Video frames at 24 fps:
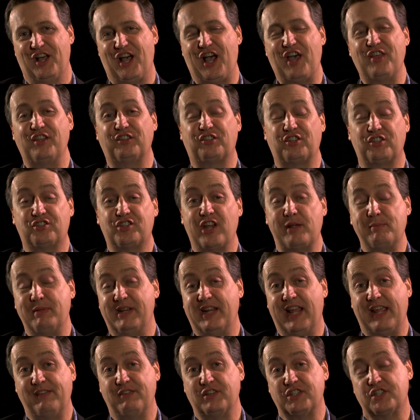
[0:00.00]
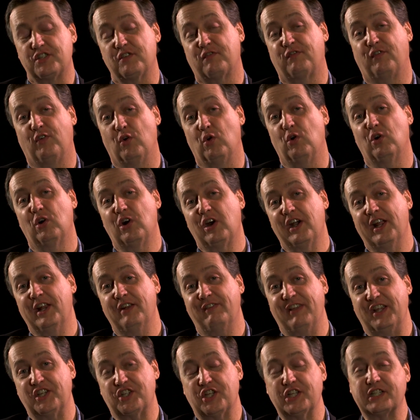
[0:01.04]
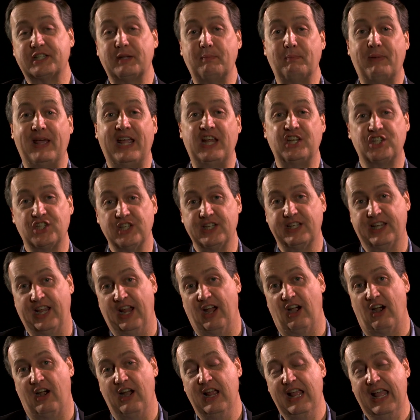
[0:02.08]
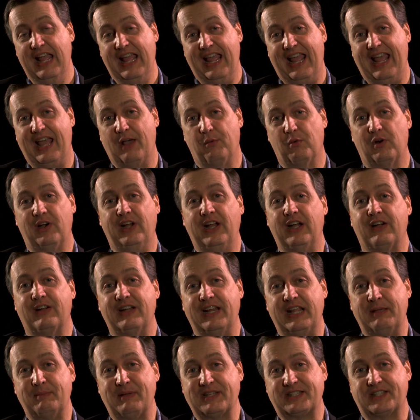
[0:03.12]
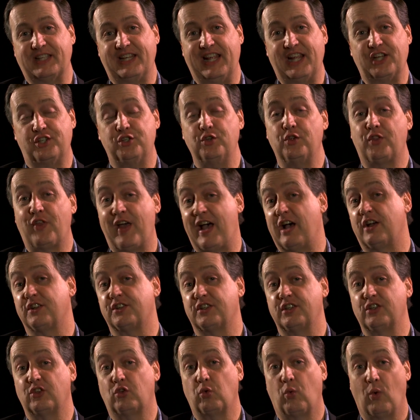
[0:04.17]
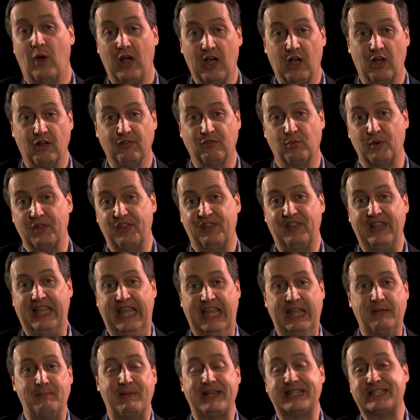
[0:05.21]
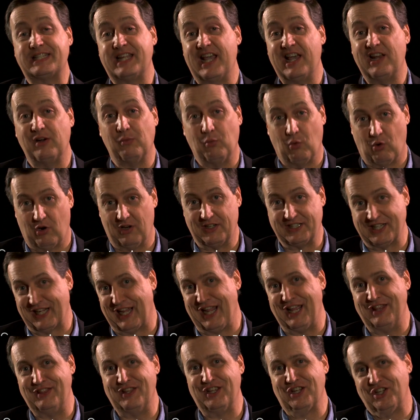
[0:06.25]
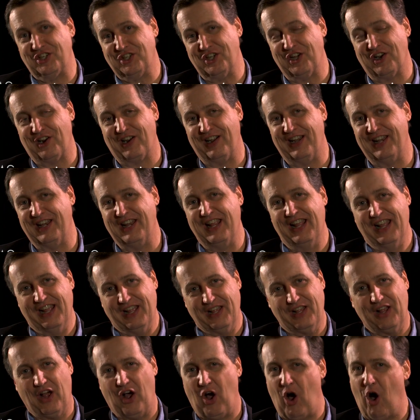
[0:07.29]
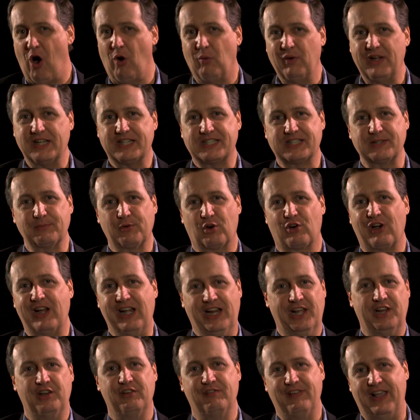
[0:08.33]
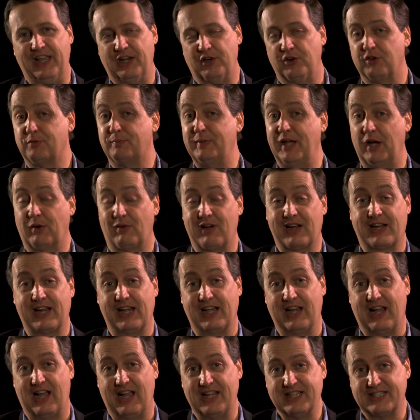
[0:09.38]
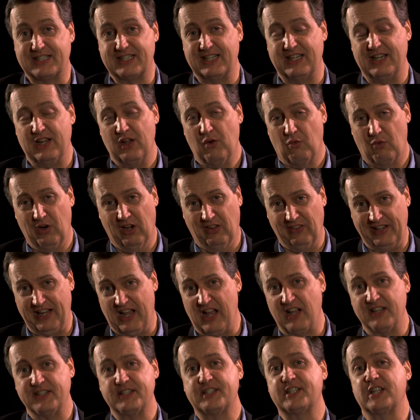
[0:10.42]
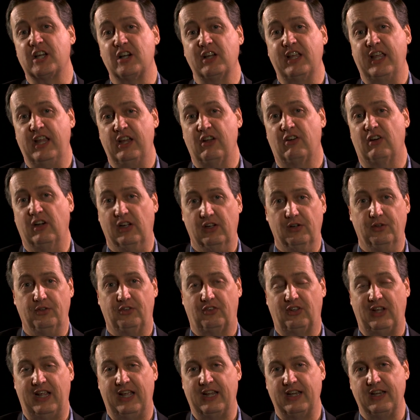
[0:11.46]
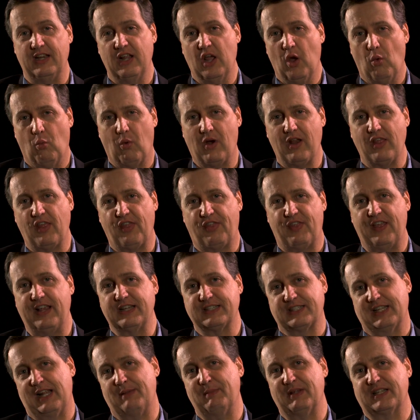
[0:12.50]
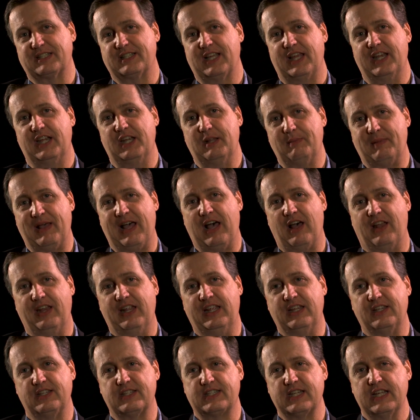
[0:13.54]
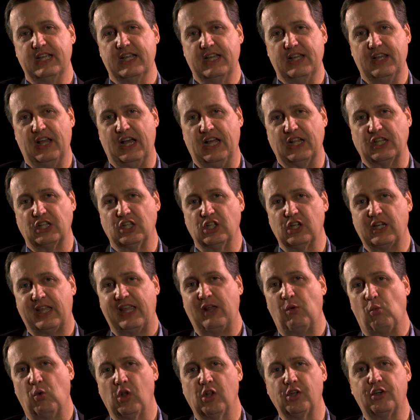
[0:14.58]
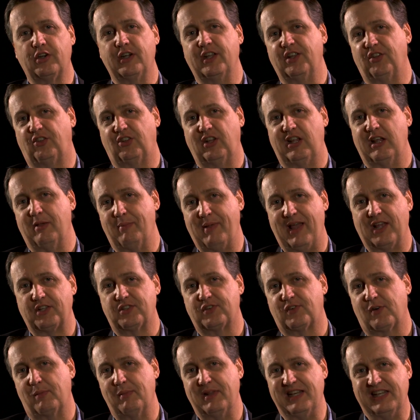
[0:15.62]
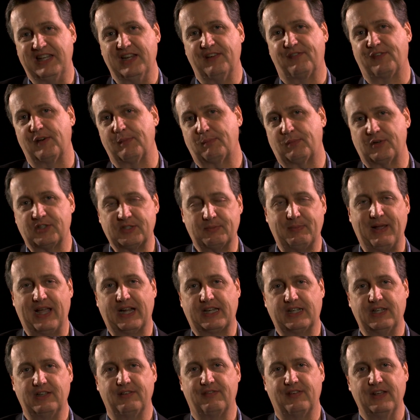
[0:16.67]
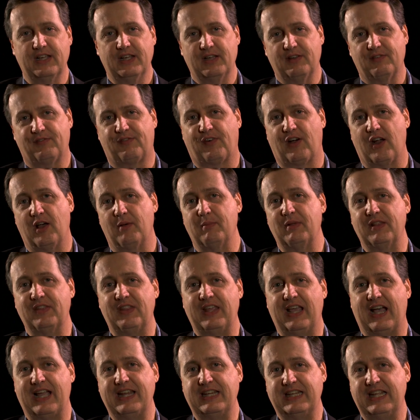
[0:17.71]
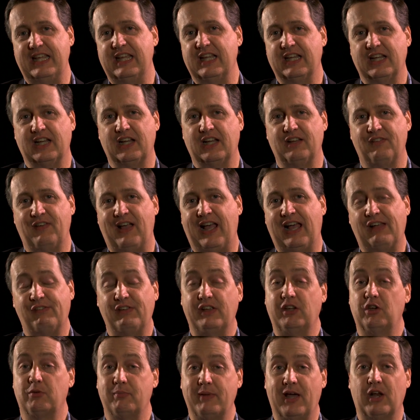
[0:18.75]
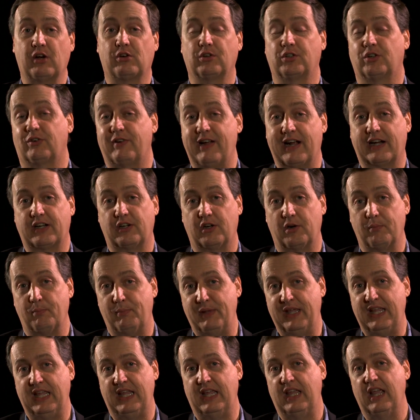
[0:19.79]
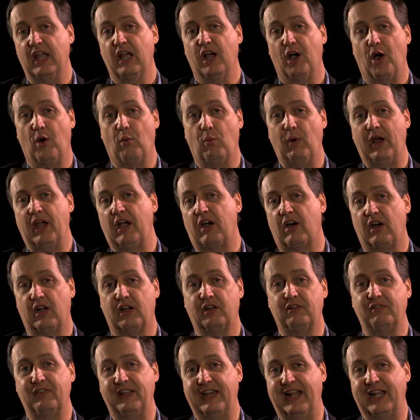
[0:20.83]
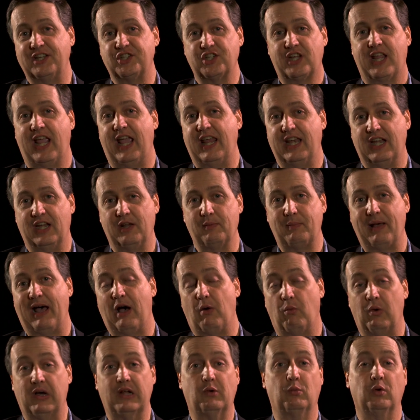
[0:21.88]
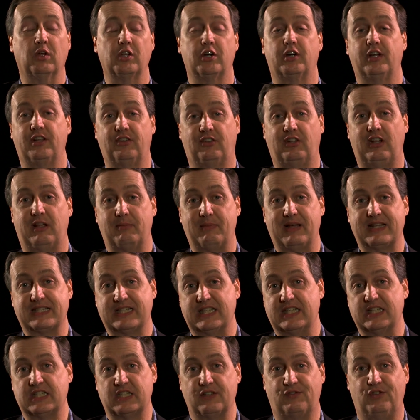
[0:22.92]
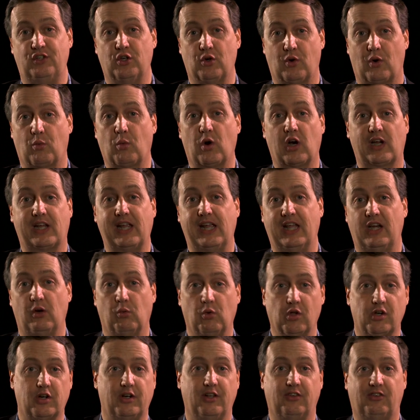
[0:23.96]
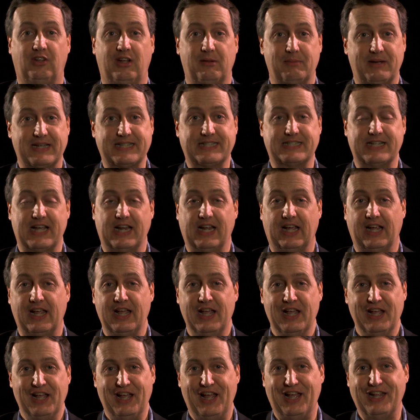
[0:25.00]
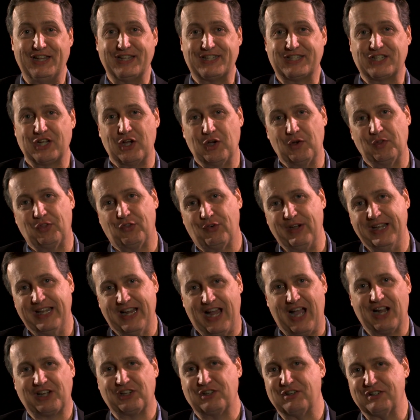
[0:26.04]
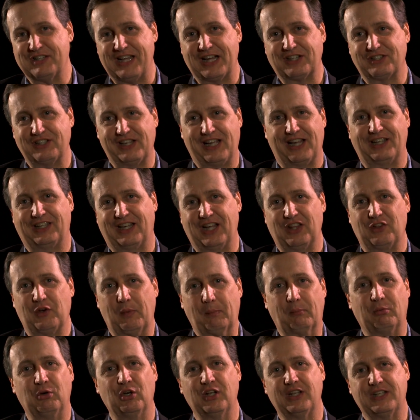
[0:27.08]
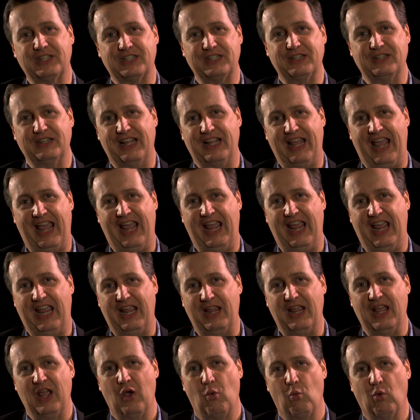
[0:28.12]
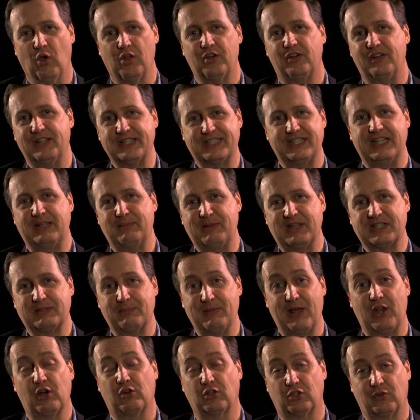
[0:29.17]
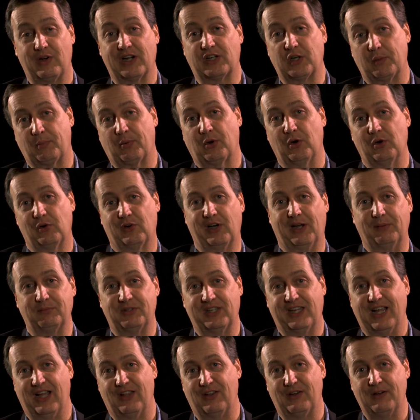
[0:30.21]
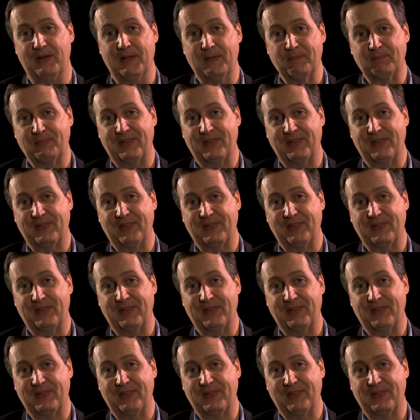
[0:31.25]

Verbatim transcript: Hi, this is Jamie Davis for Innovations in Patient Care, and we're here at EMS Today 2012 with the EMS 10 Awards again this year, and always some great innovators being recognized and really unsung heroes. And one of the things that I'm excited about is a look at wilderness EMS from a different perspective, from the idea of having your medical director be aware of and educated about what wilderness EMS is if you are working in a wilderness EMS setting. And so three doctors actually got together and put a Wilderness EMS Medical Director program together.